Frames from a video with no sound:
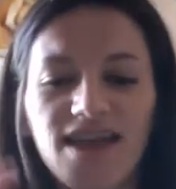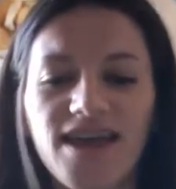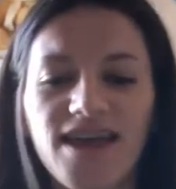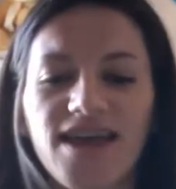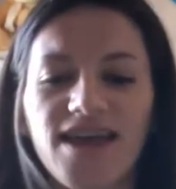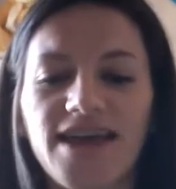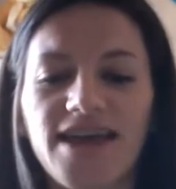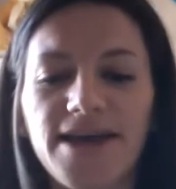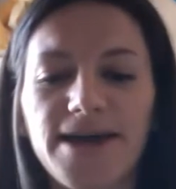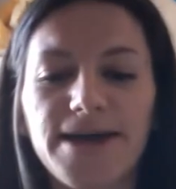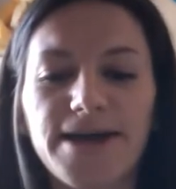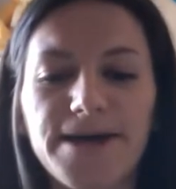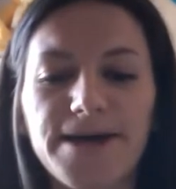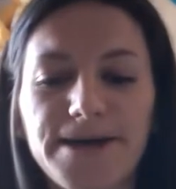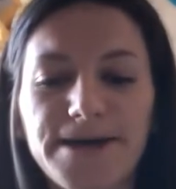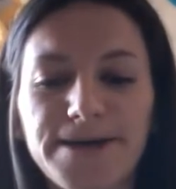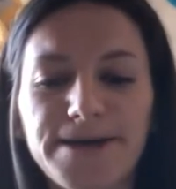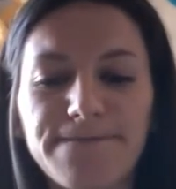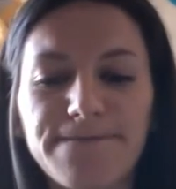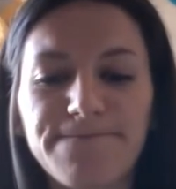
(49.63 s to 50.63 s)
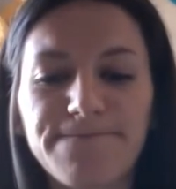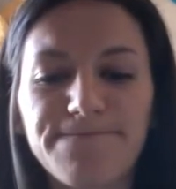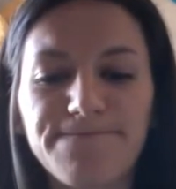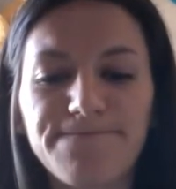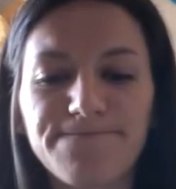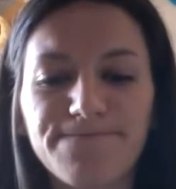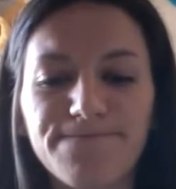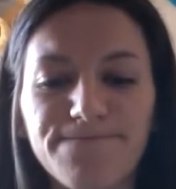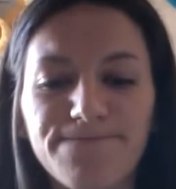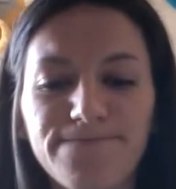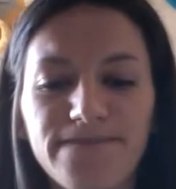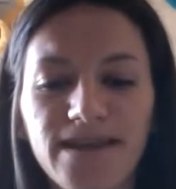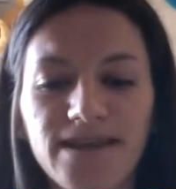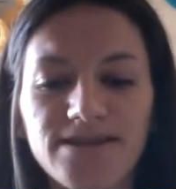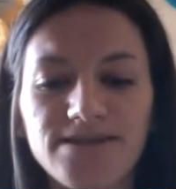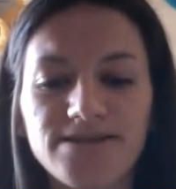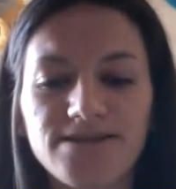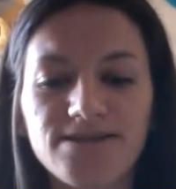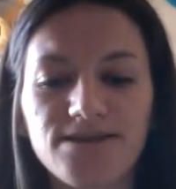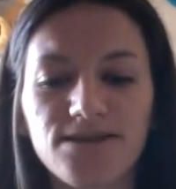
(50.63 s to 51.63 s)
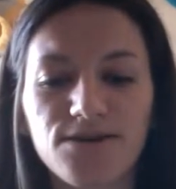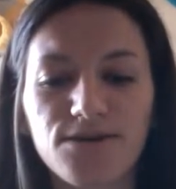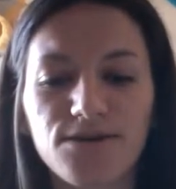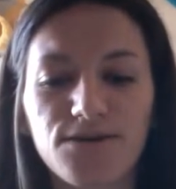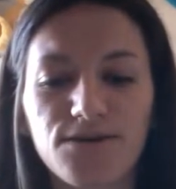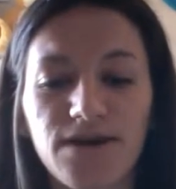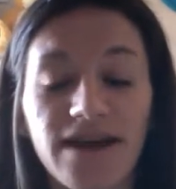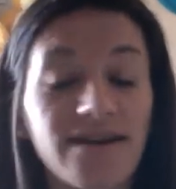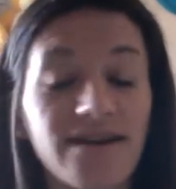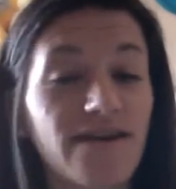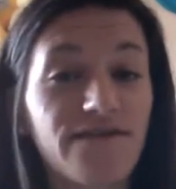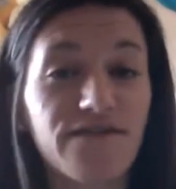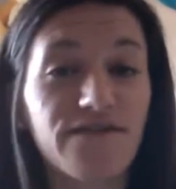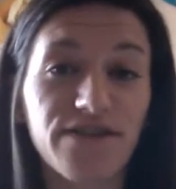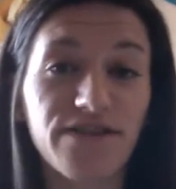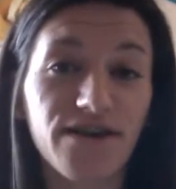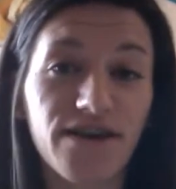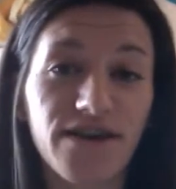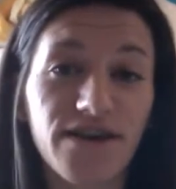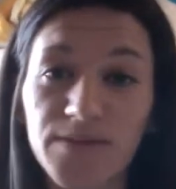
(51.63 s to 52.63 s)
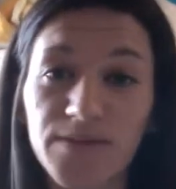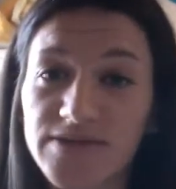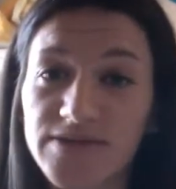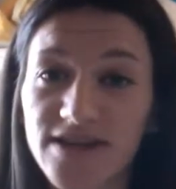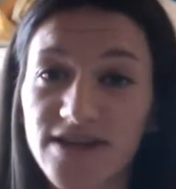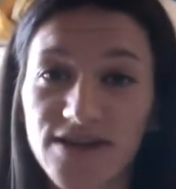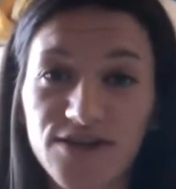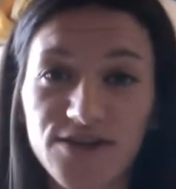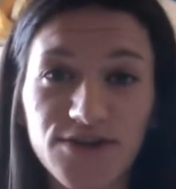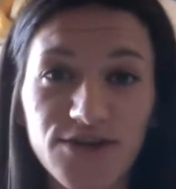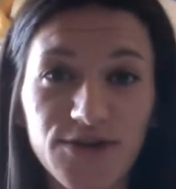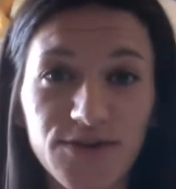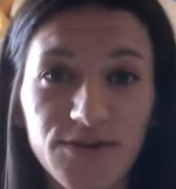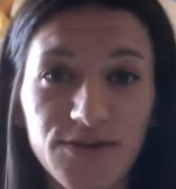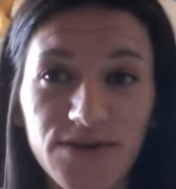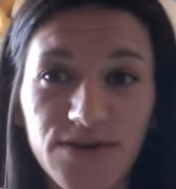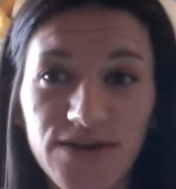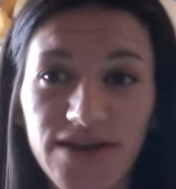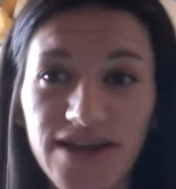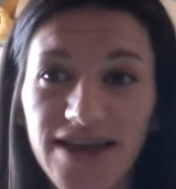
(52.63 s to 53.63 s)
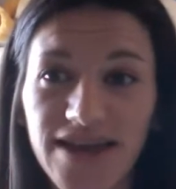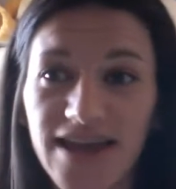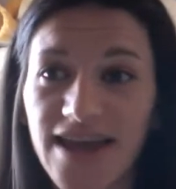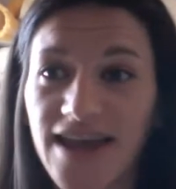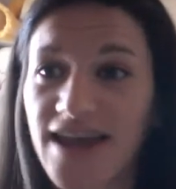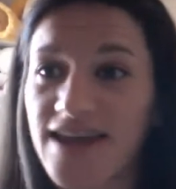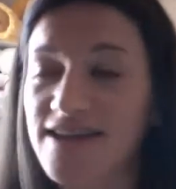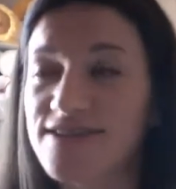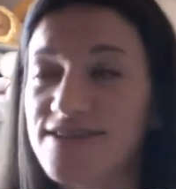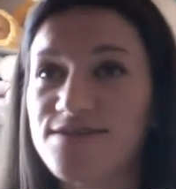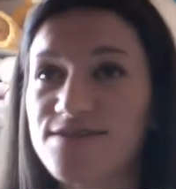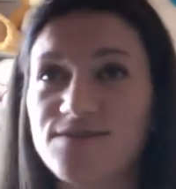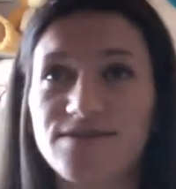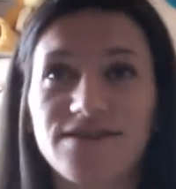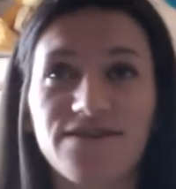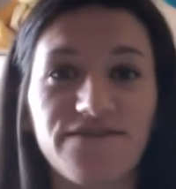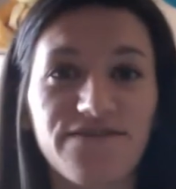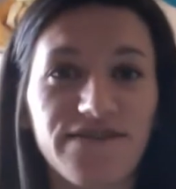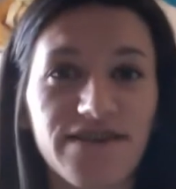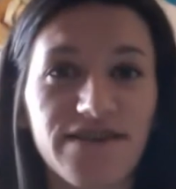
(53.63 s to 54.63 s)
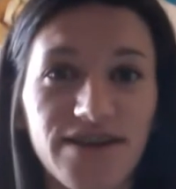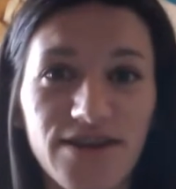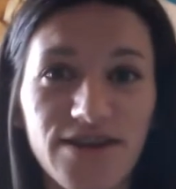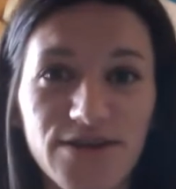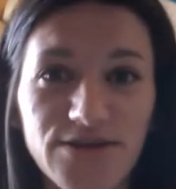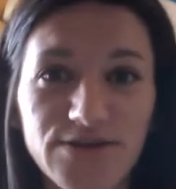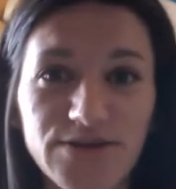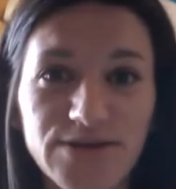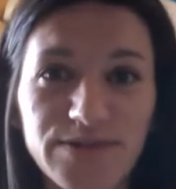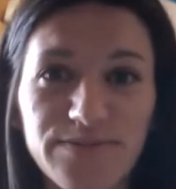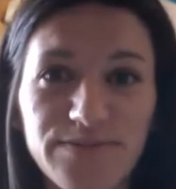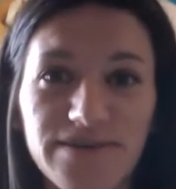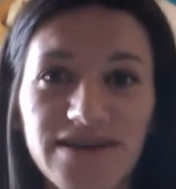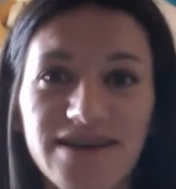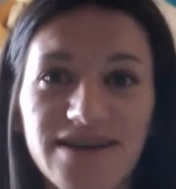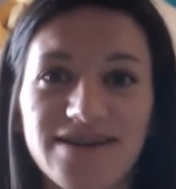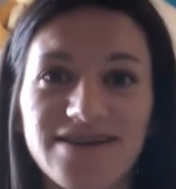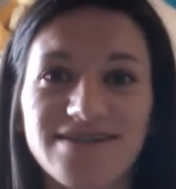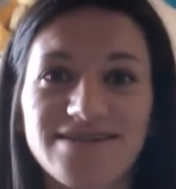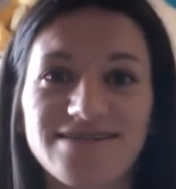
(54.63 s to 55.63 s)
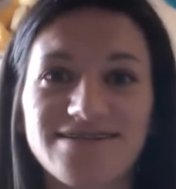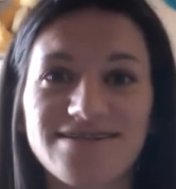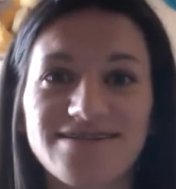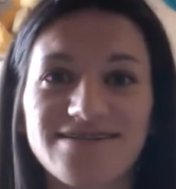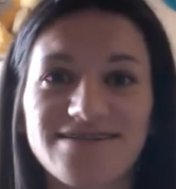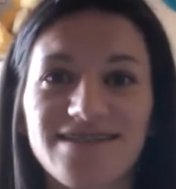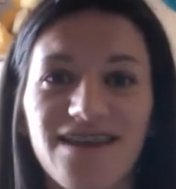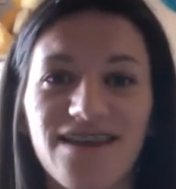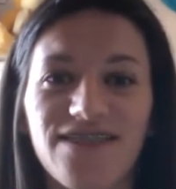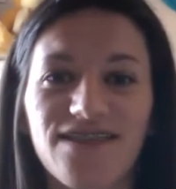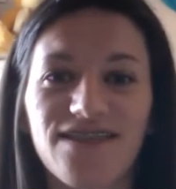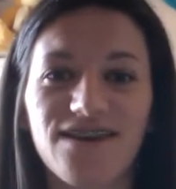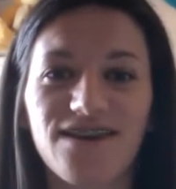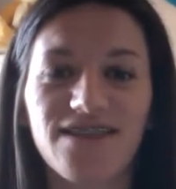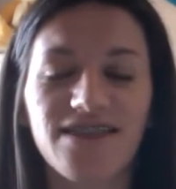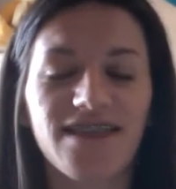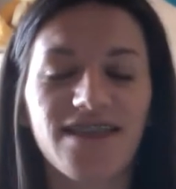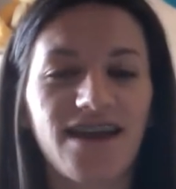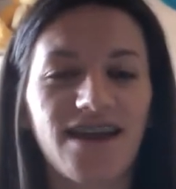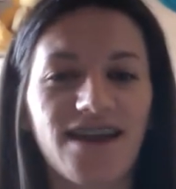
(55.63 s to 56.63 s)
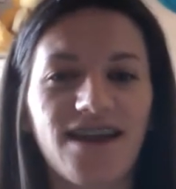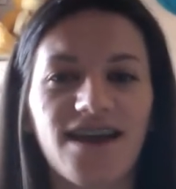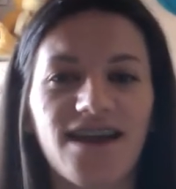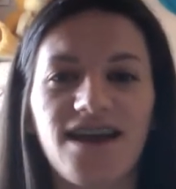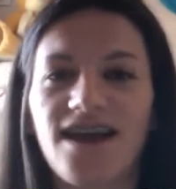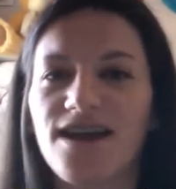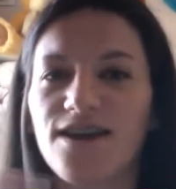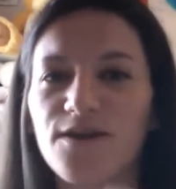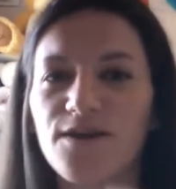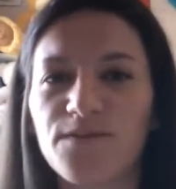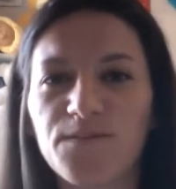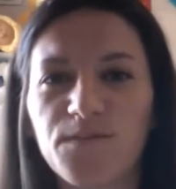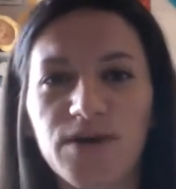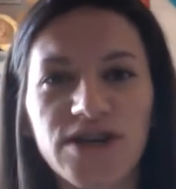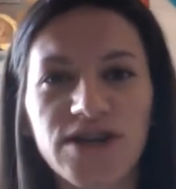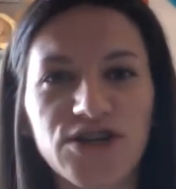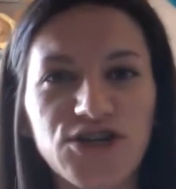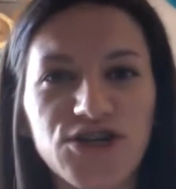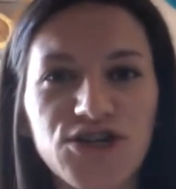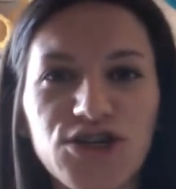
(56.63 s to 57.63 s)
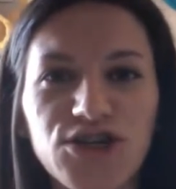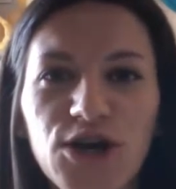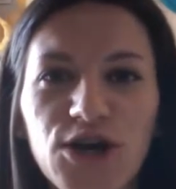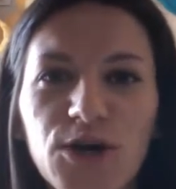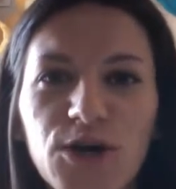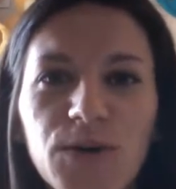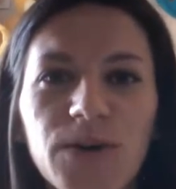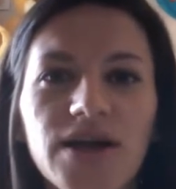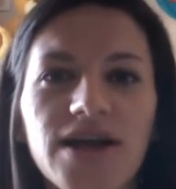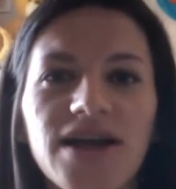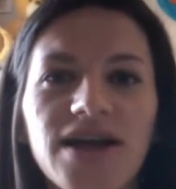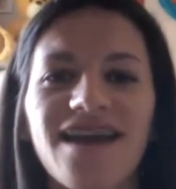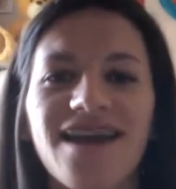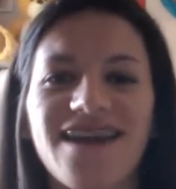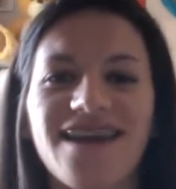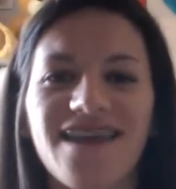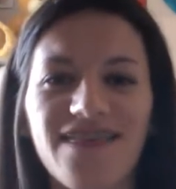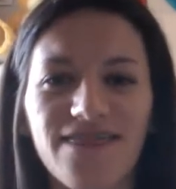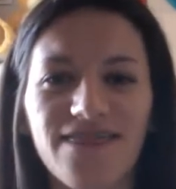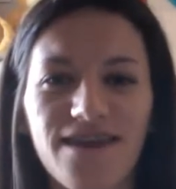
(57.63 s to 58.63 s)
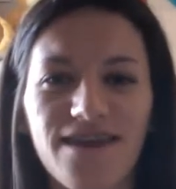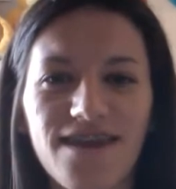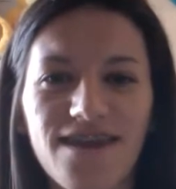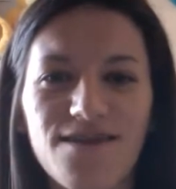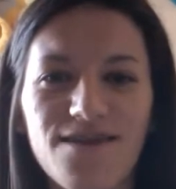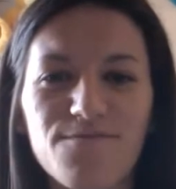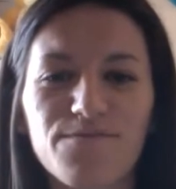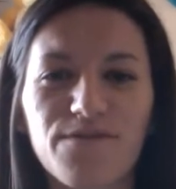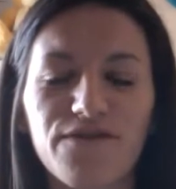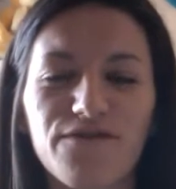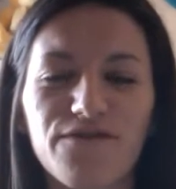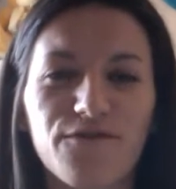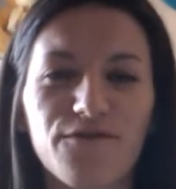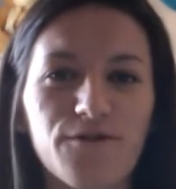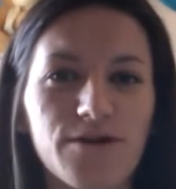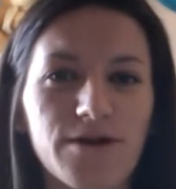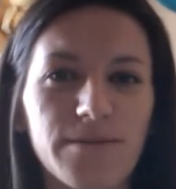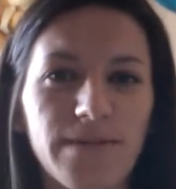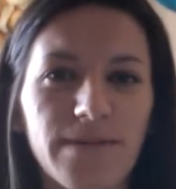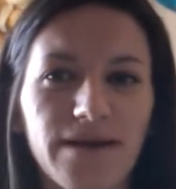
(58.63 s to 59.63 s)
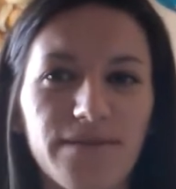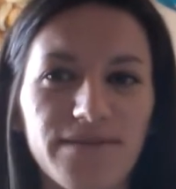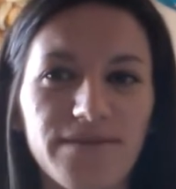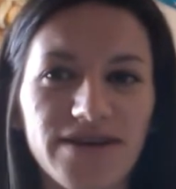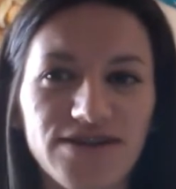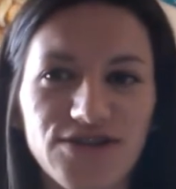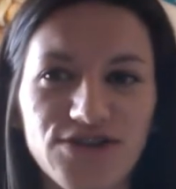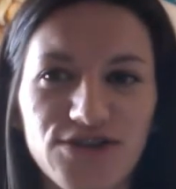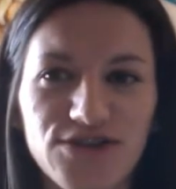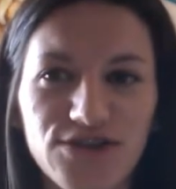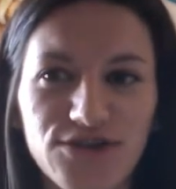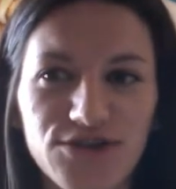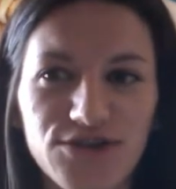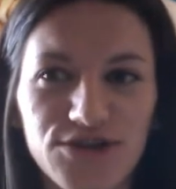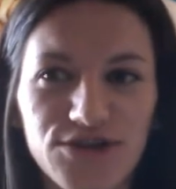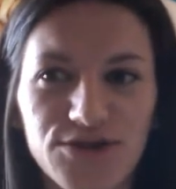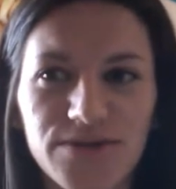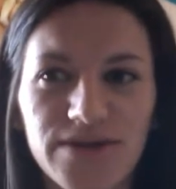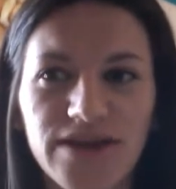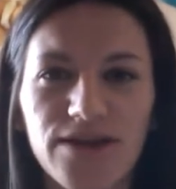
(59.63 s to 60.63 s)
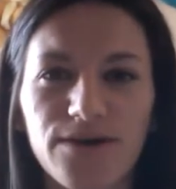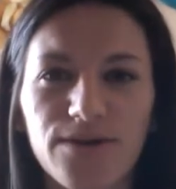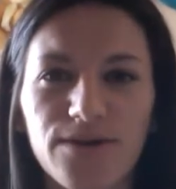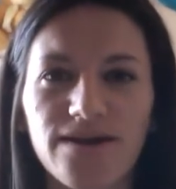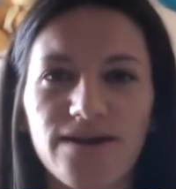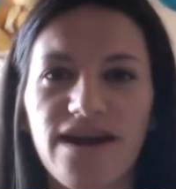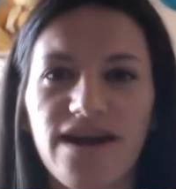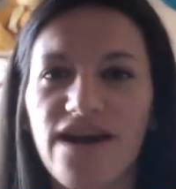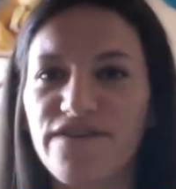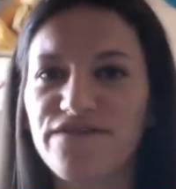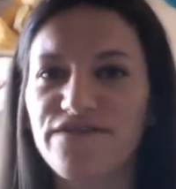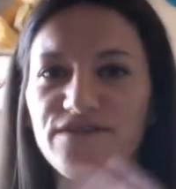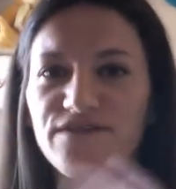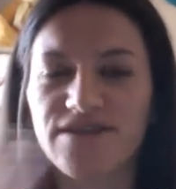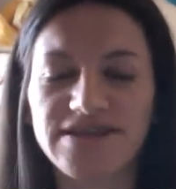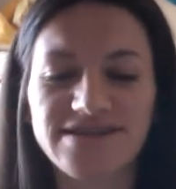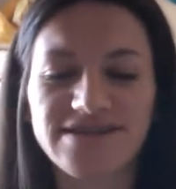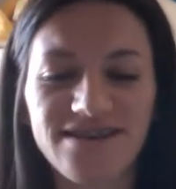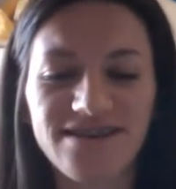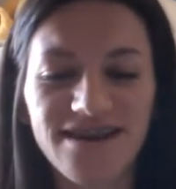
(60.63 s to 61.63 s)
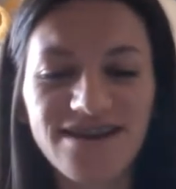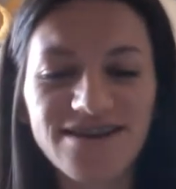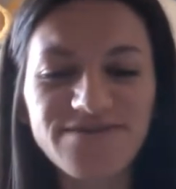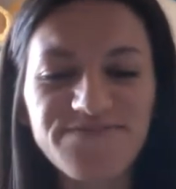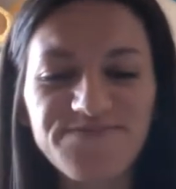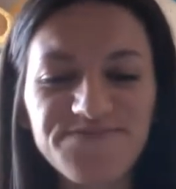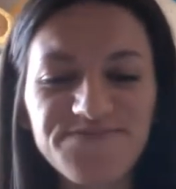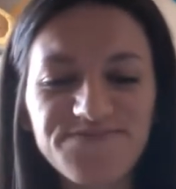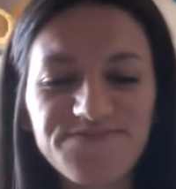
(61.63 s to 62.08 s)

Um, so I never thought I was gonna do any sort of videos because I thought that I don't want to show anything before my big surgery or after it's done.